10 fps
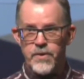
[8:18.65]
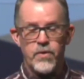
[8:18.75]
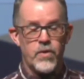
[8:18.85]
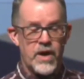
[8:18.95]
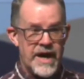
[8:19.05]

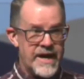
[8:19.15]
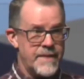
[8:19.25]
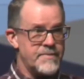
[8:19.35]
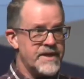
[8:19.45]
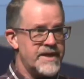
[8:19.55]
or I
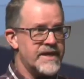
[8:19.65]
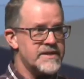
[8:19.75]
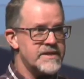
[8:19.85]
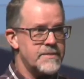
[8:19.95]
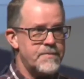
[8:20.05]
am
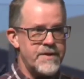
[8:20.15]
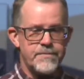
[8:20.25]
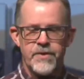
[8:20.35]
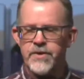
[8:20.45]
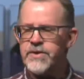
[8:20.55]
connected to
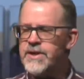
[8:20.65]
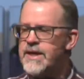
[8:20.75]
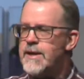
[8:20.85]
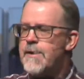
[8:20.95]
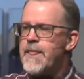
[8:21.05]
people,
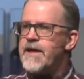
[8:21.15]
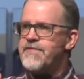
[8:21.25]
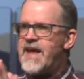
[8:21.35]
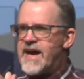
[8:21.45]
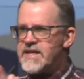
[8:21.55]

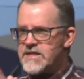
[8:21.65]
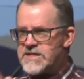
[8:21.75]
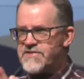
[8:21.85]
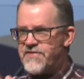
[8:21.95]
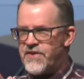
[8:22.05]
that
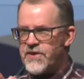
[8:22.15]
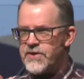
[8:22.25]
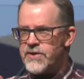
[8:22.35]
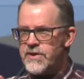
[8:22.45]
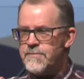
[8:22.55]
is
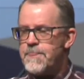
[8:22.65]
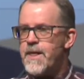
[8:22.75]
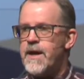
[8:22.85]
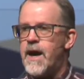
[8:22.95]
full.